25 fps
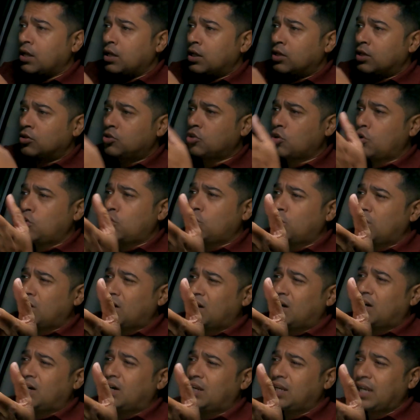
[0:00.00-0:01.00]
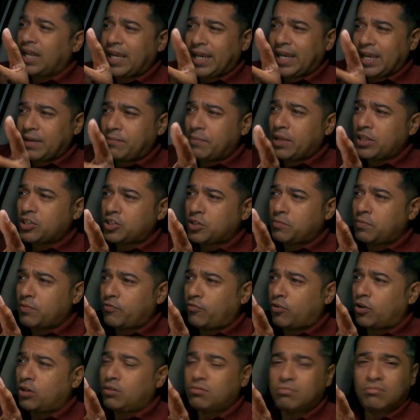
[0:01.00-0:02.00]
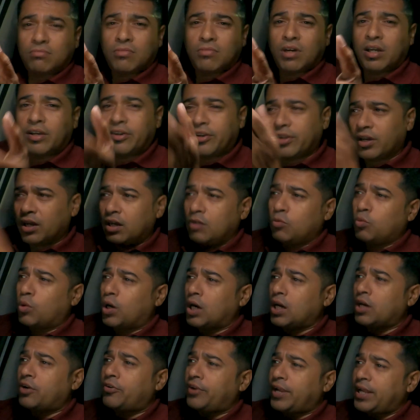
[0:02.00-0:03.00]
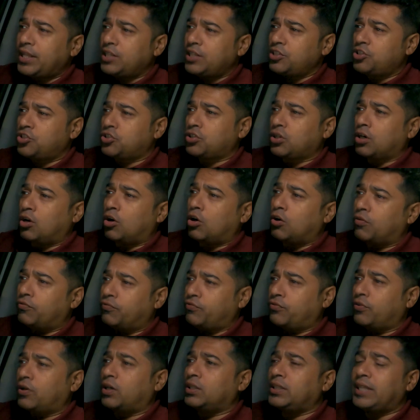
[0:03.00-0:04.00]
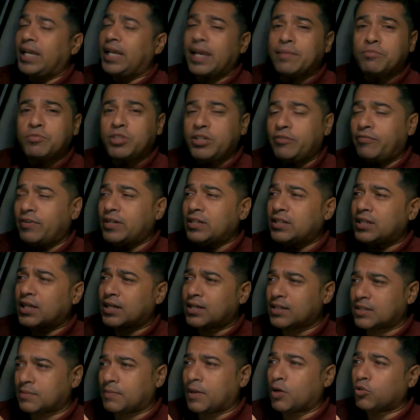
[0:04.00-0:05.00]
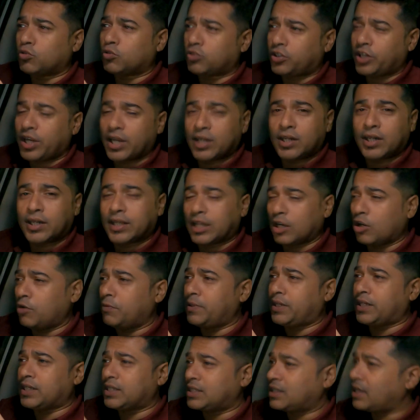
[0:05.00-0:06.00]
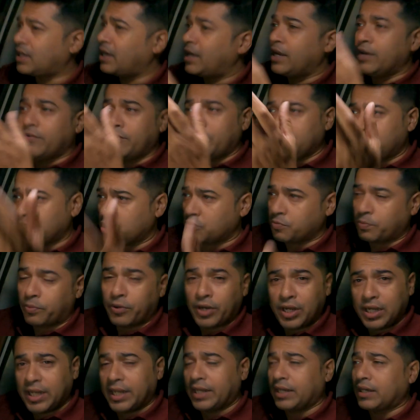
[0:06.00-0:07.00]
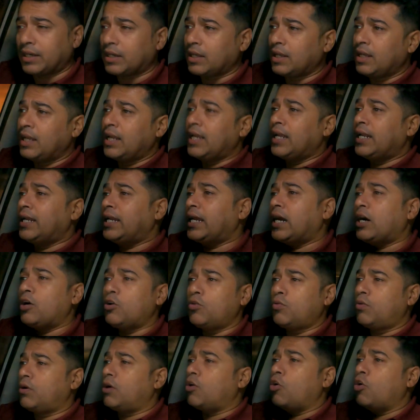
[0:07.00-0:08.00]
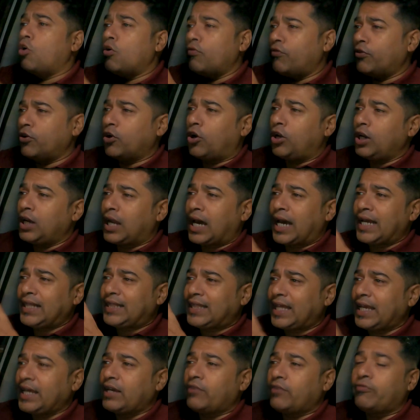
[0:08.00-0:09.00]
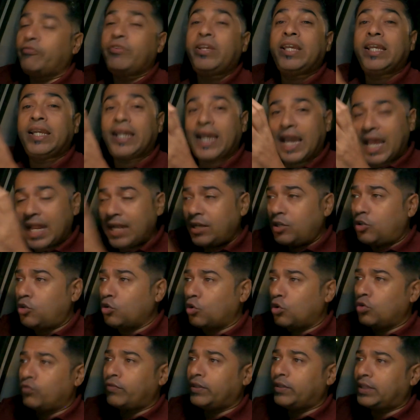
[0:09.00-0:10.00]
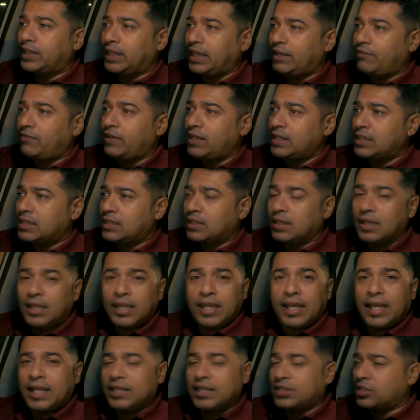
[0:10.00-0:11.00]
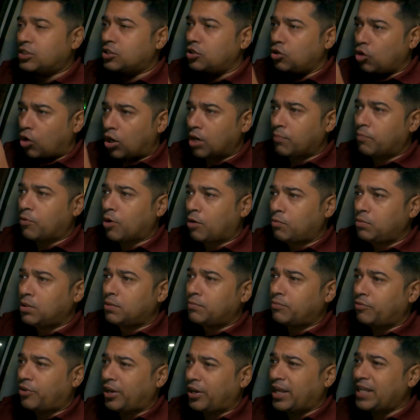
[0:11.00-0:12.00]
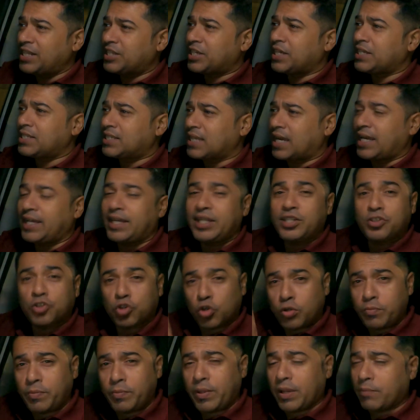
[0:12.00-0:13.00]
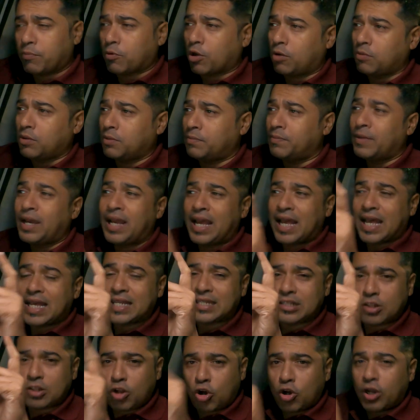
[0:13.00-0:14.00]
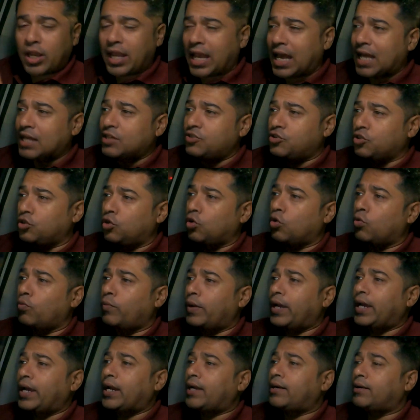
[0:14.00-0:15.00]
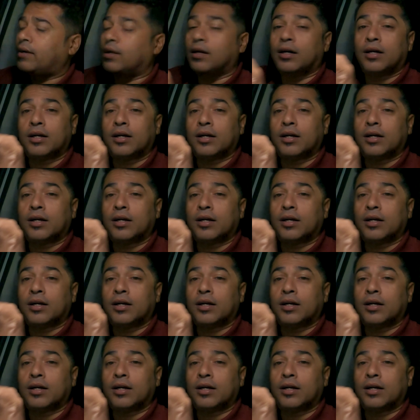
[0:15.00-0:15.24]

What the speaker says: So like I mentioned before, a real world range of the MG Windsor is about 300 kilometers, which is brilliant. Now overall, I think we can tour with EVs. It's not a problem. Range anxiety shouldn't be a problem as long as you know where